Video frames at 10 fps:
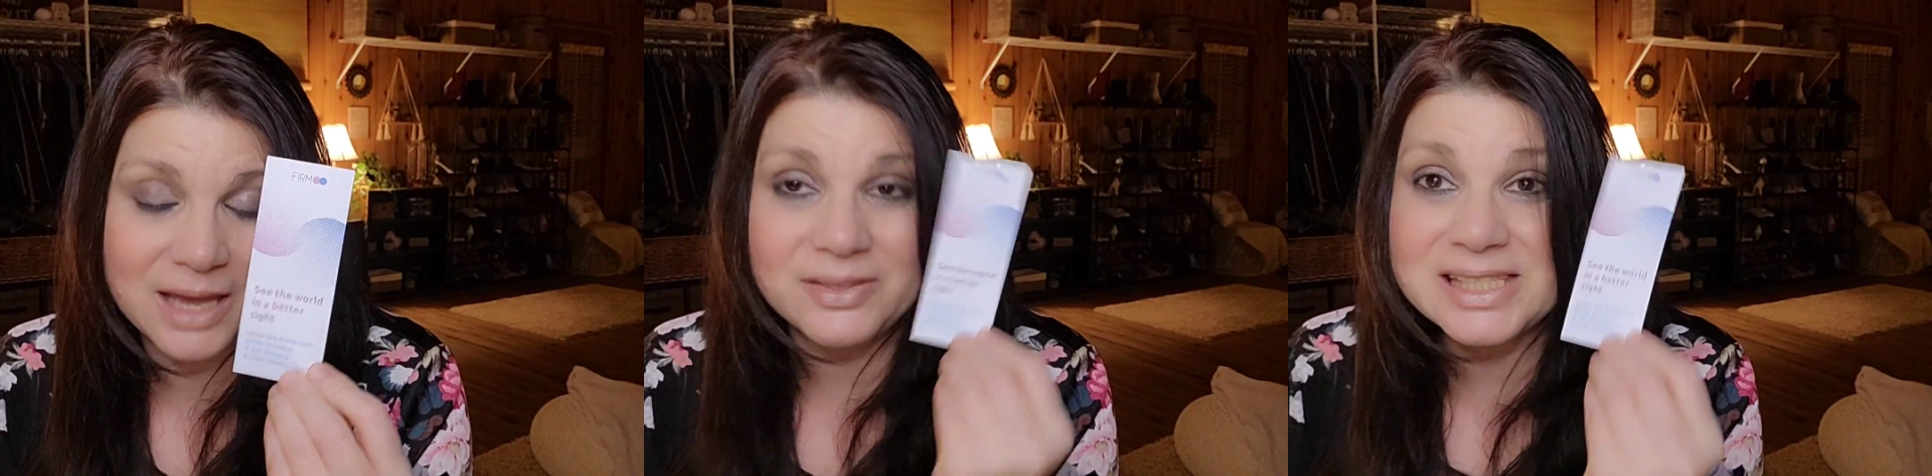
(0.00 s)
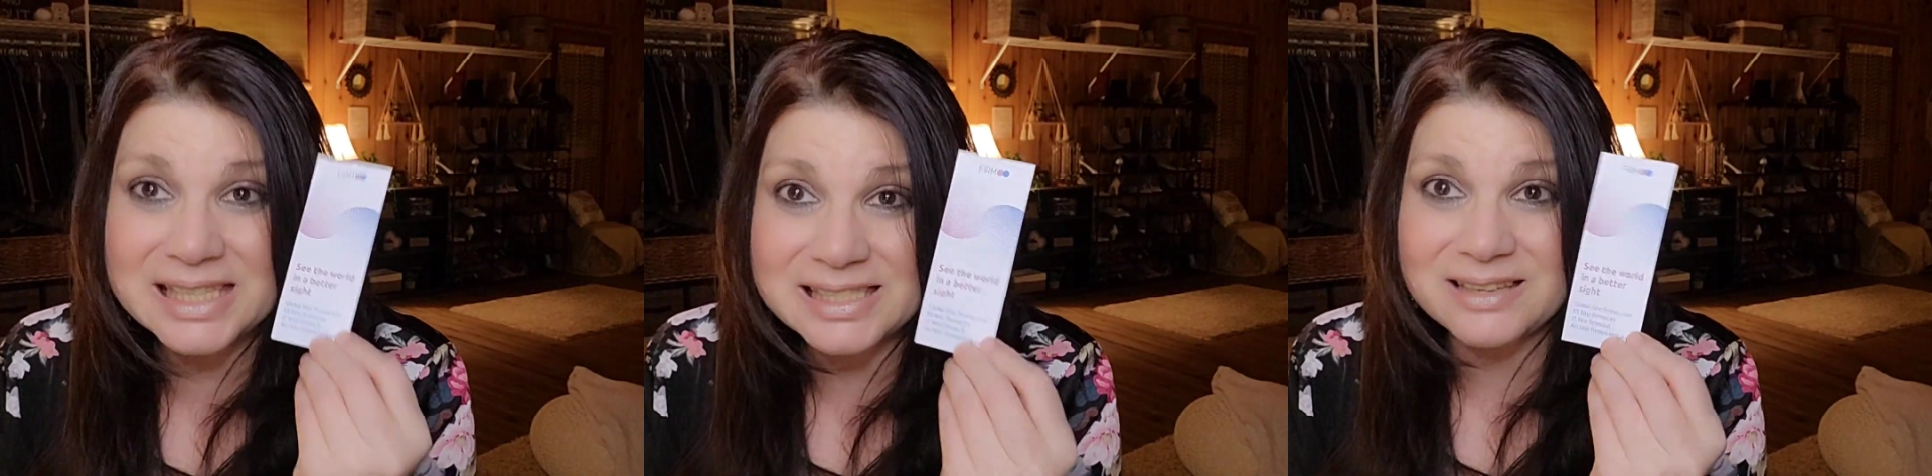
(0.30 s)
this
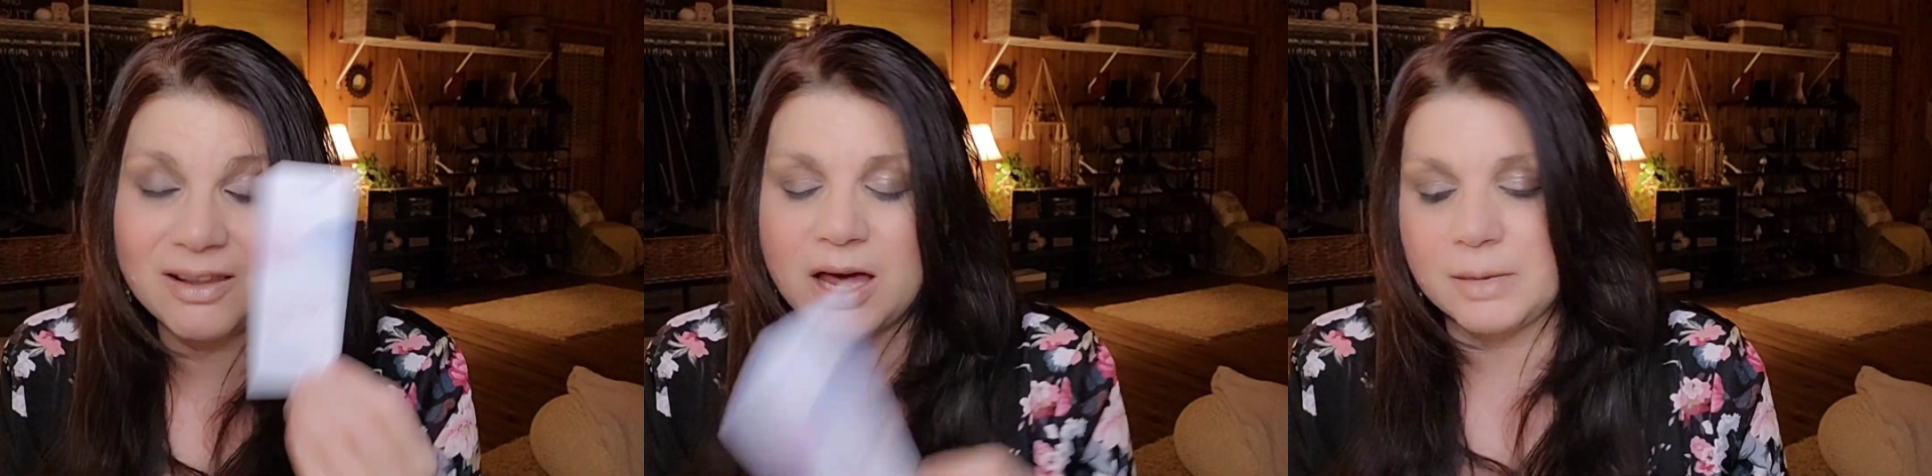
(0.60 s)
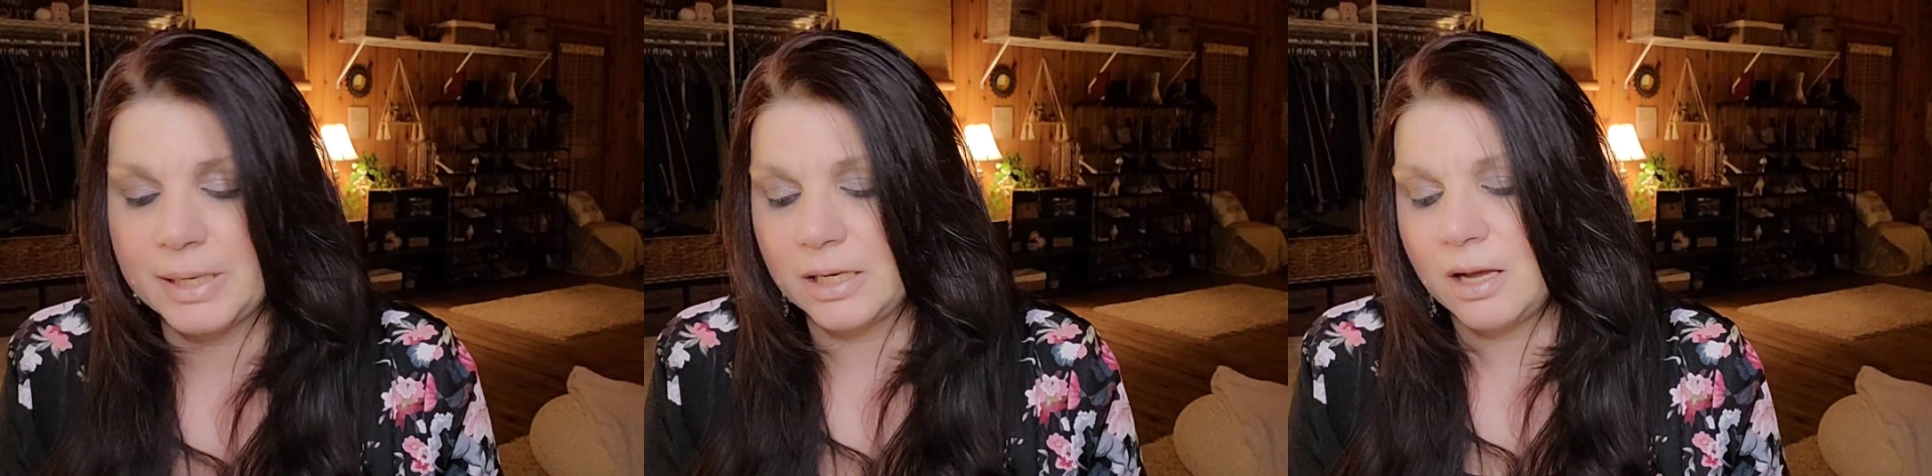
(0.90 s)
says a lot
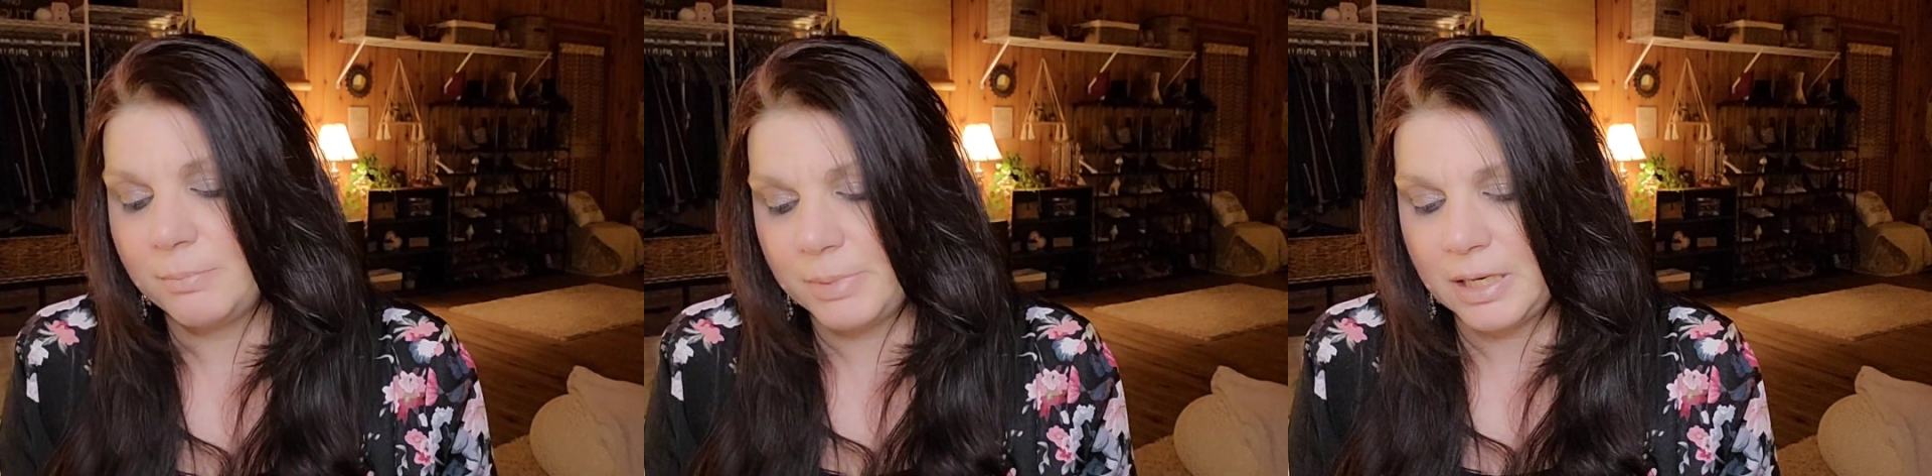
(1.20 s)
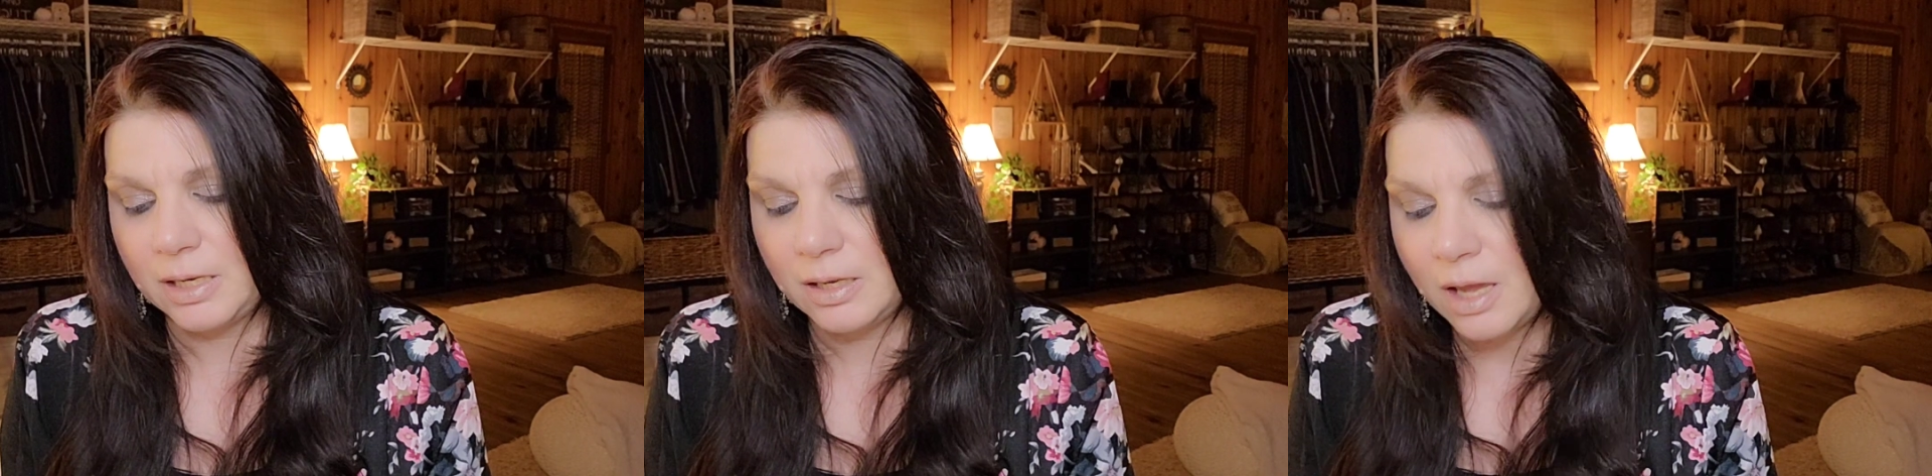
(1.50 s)
about a
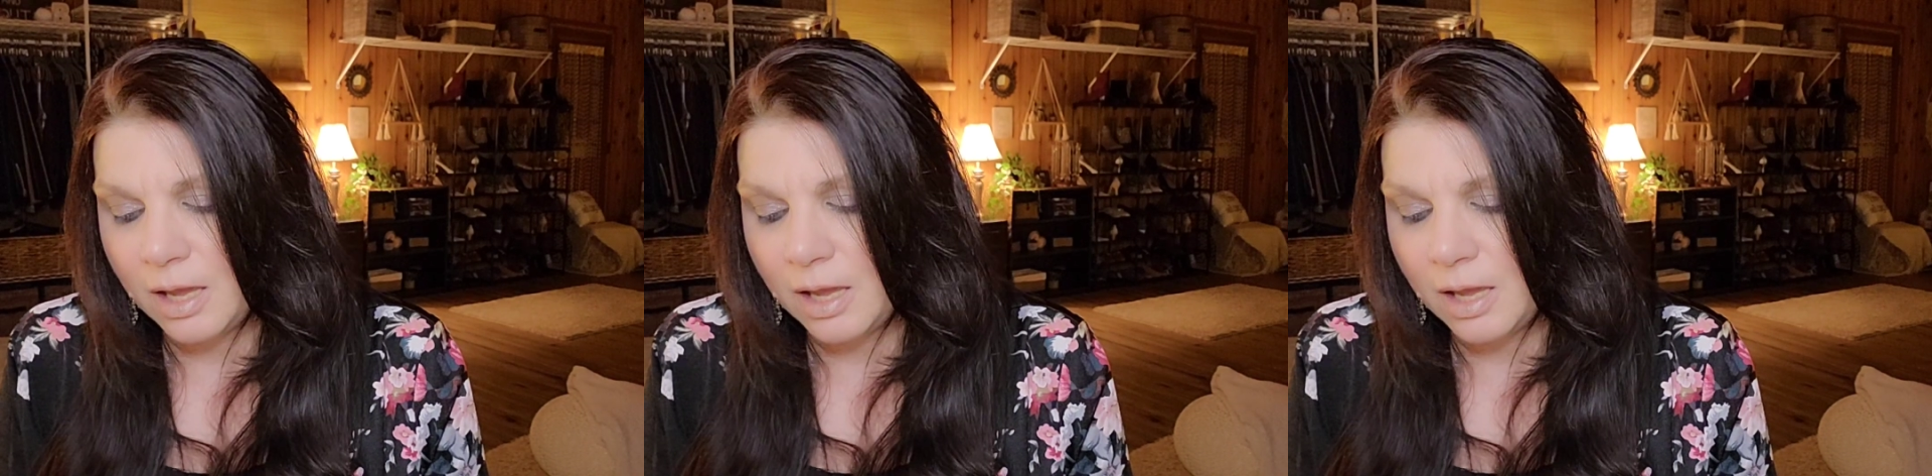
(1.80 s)
company